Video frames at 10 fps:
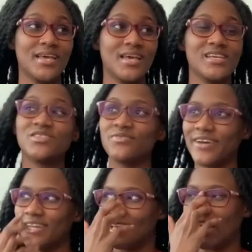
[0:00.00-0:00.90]
it's
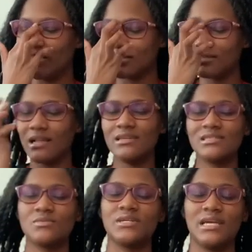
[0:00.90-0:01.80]
funny, I was telling
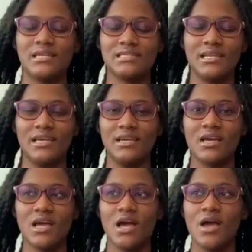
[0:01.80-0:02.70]
someone yesterday,
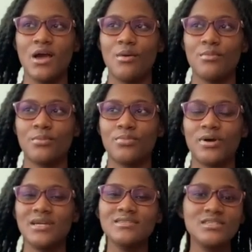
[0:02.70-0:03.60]

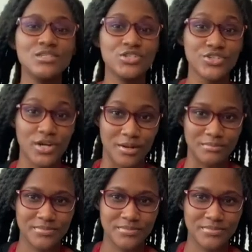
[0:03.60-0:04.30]
President Trump